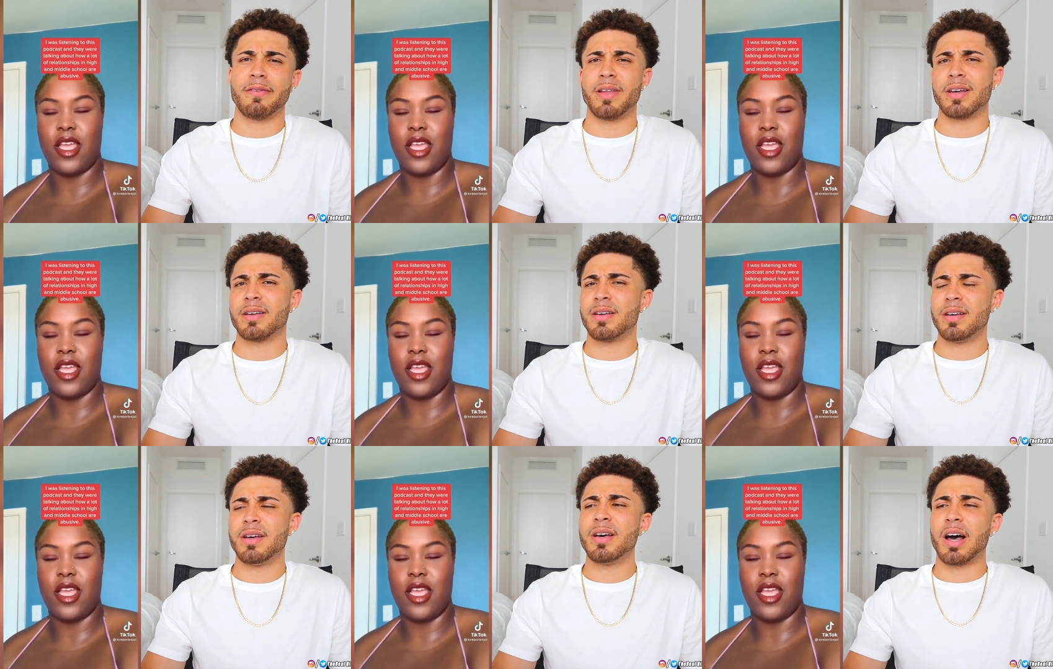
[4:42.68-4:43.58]
Speaker 1: I feel like
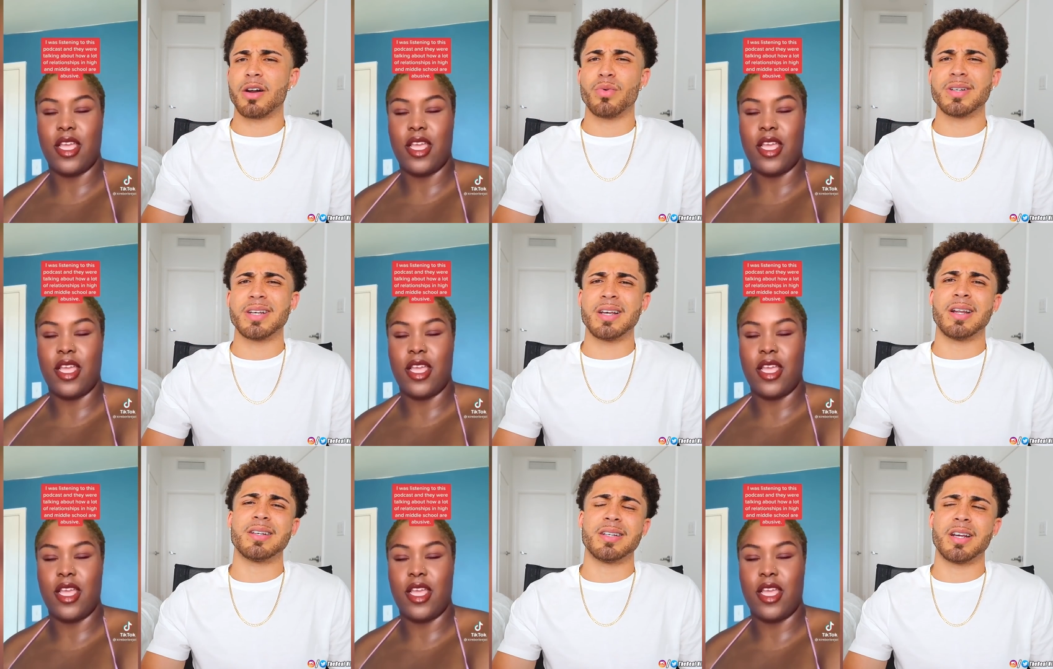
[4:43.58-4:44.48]
I don't want to say it's
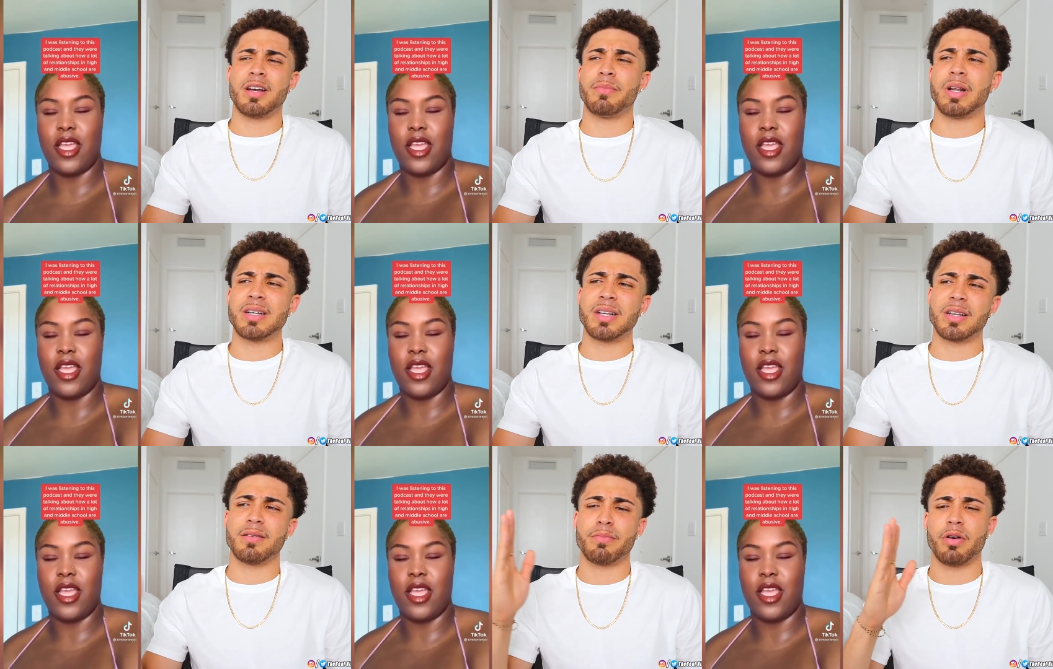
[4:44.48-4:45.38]
necessary, but that's
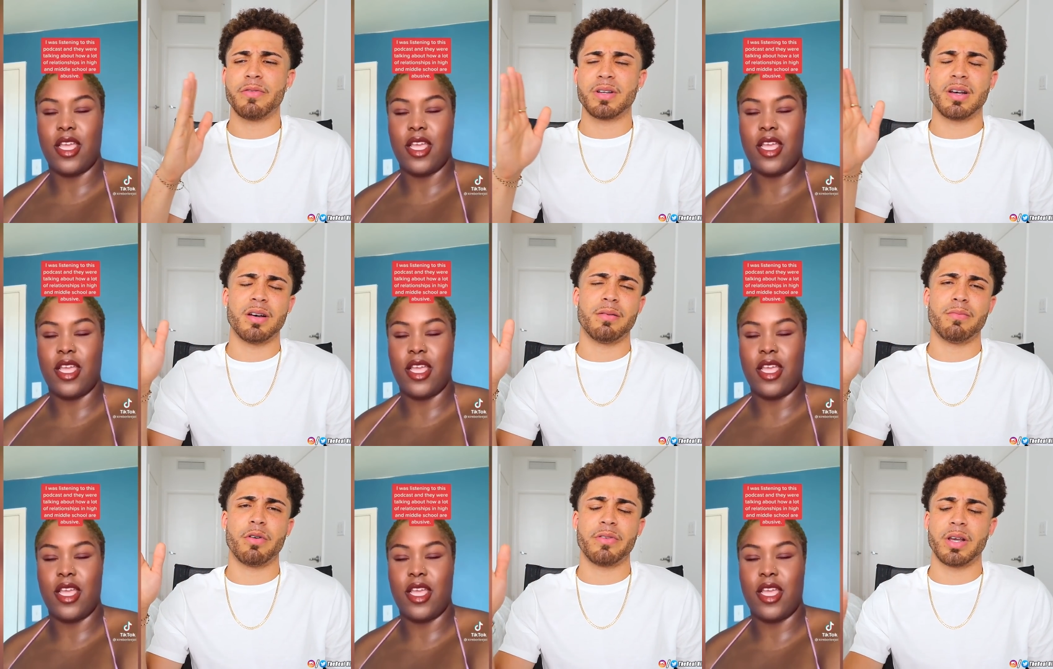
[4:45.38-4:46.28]
like the perfect time,
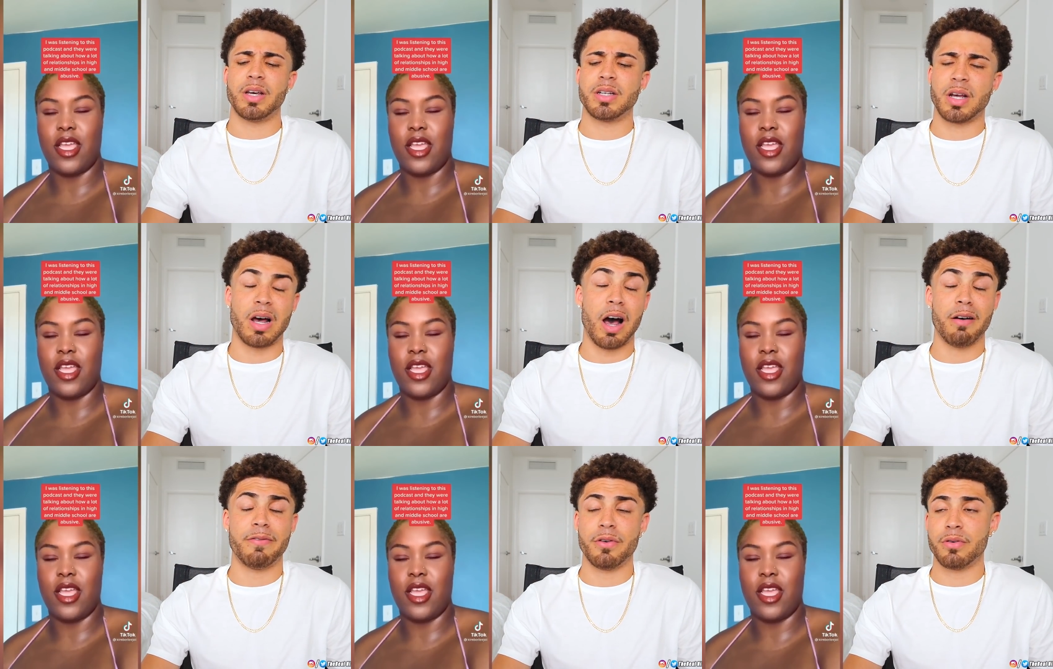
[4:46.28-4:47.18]
perfect age. I, I
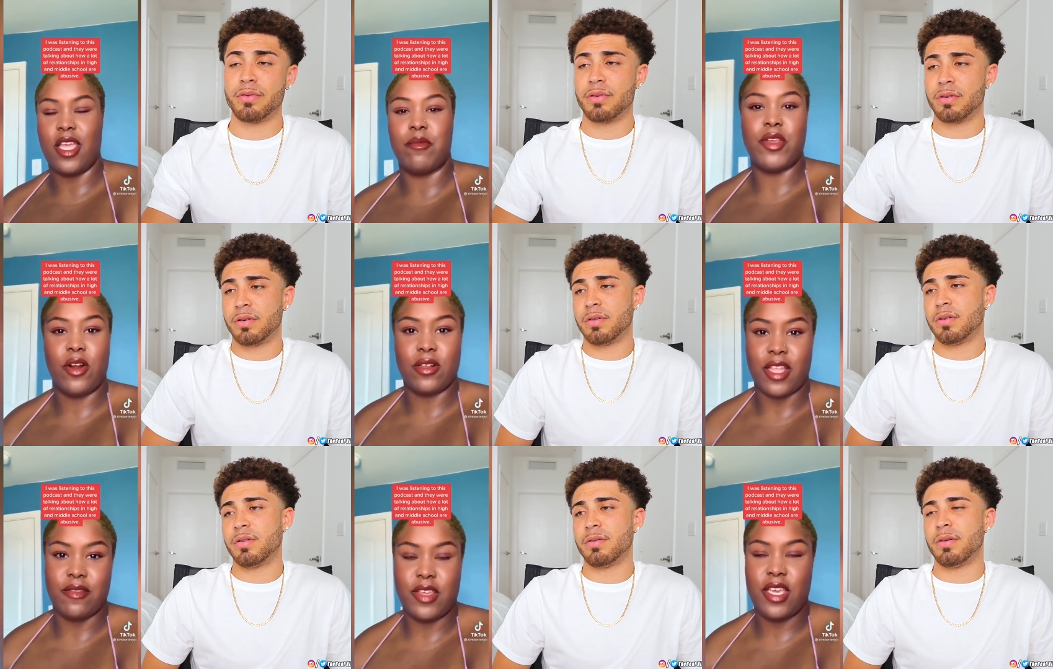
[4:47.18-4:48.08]
feel
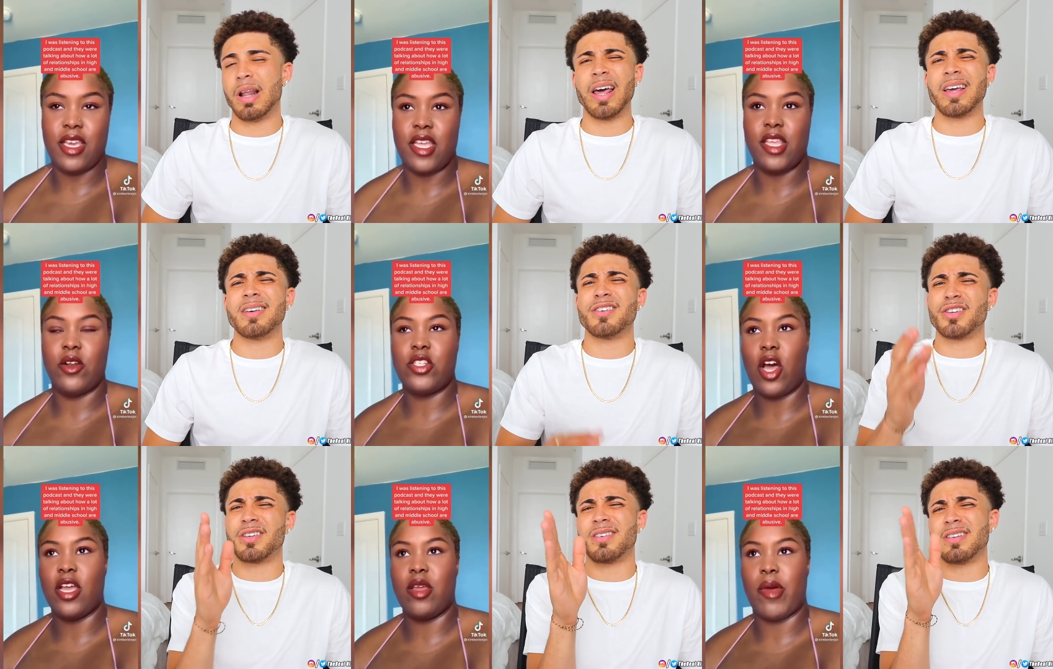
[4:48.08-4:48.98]
life kid, like, and they're
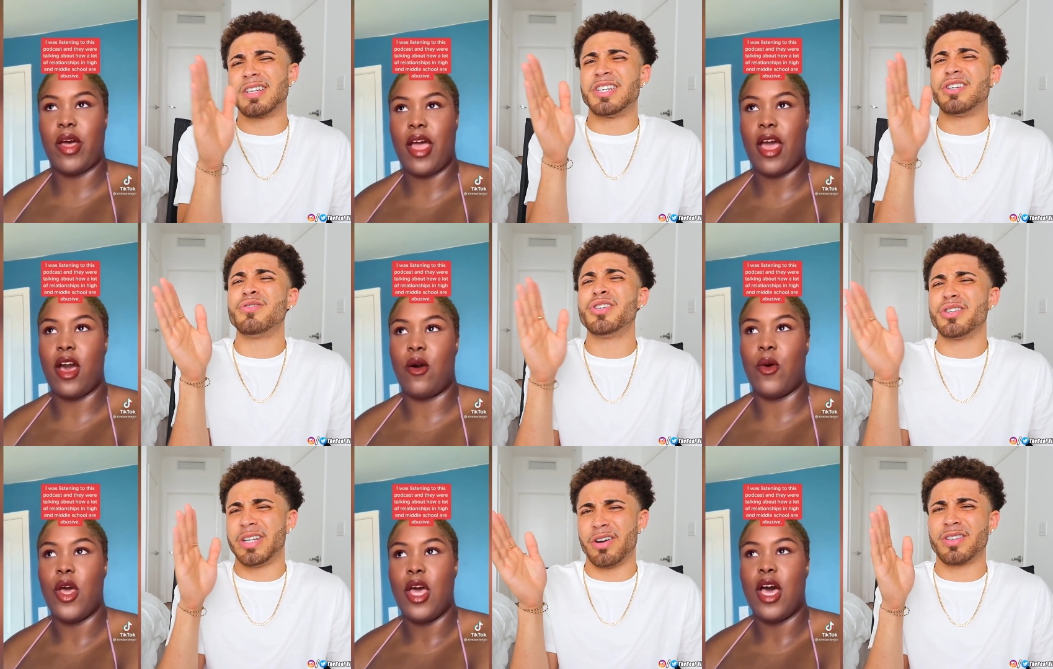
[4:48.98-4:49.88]
Speaker 2: talking about junior
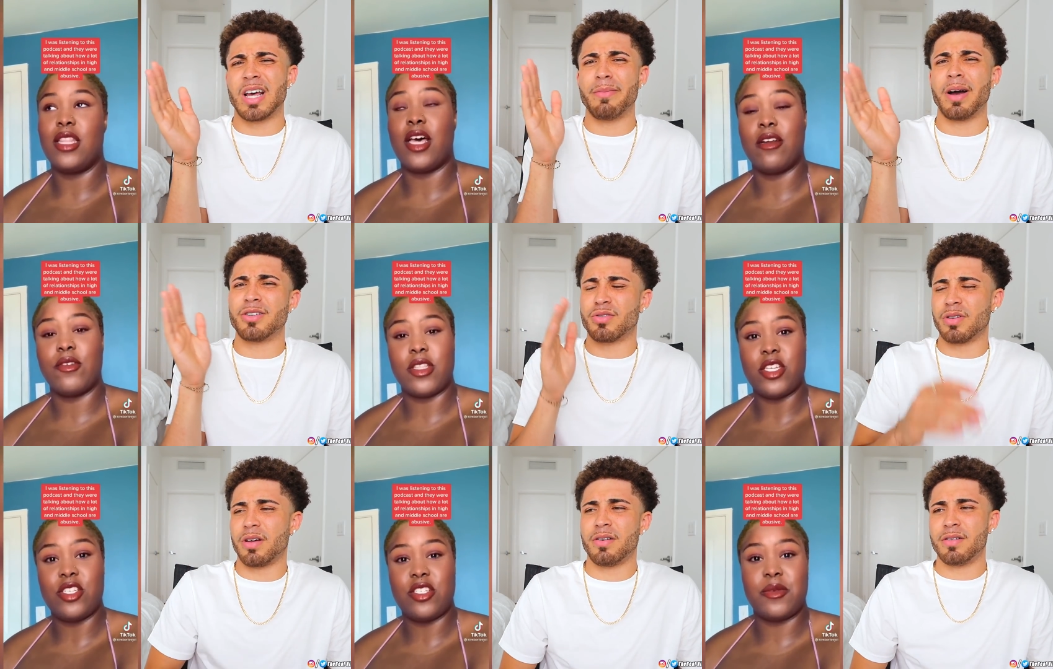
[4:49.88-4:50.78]
year type. A lot of uh,
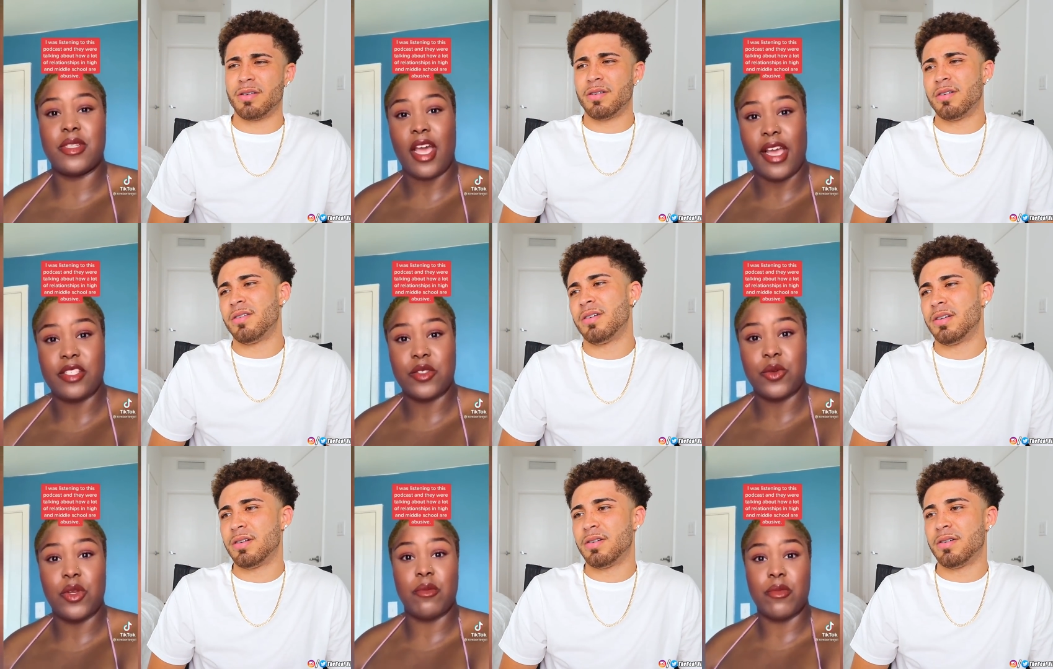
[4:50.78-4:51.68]
relationships in high
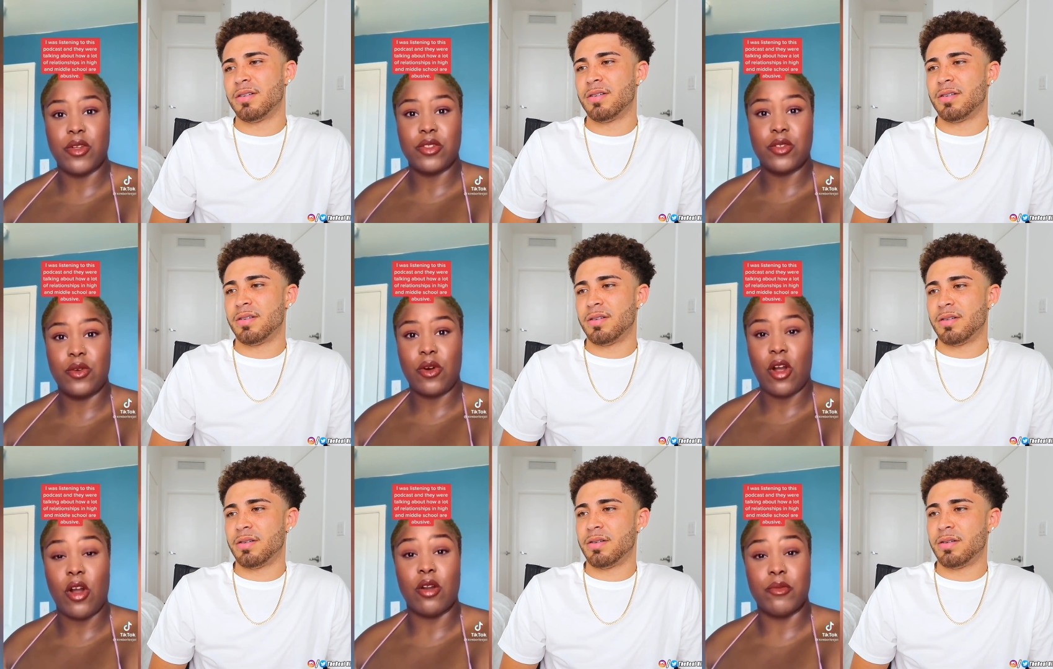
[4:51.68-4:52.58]
school and middle
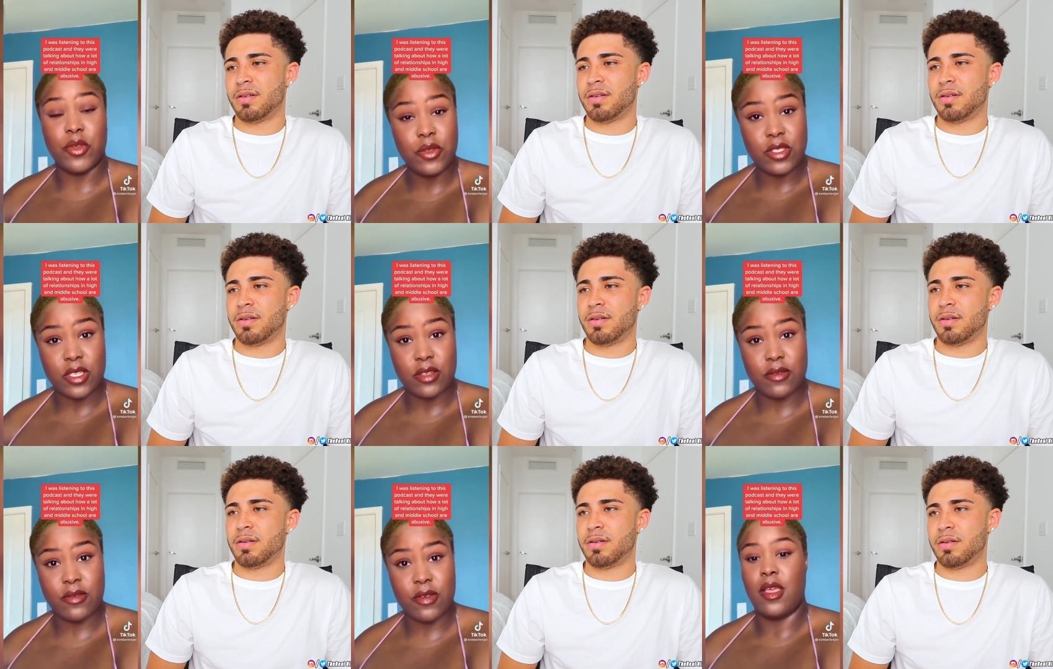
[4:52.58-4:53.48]
school are
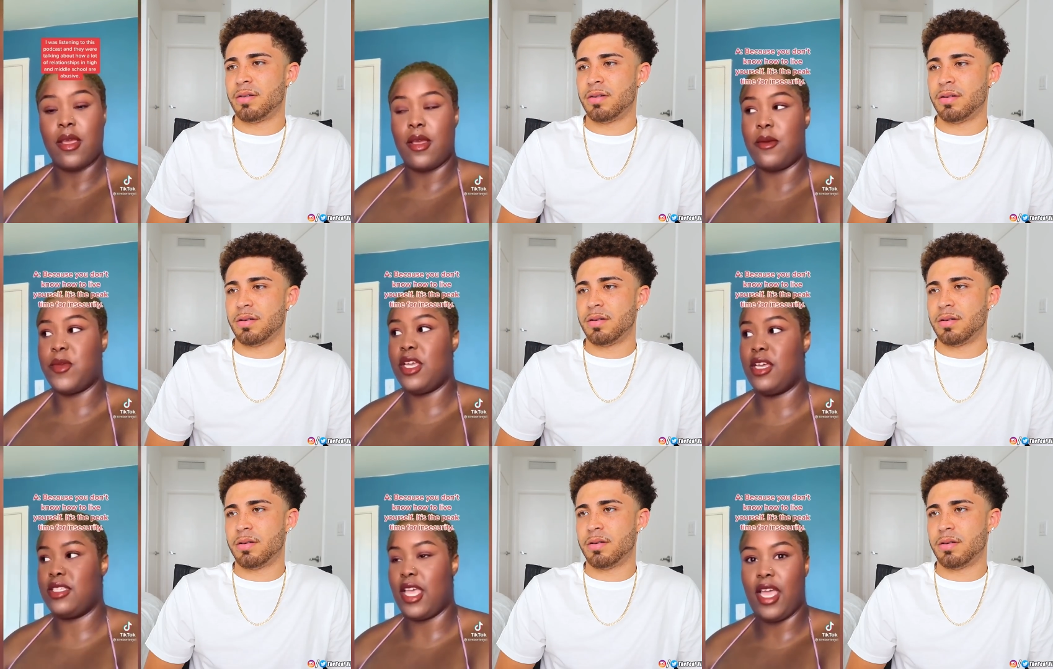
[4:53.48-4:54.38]
abusive because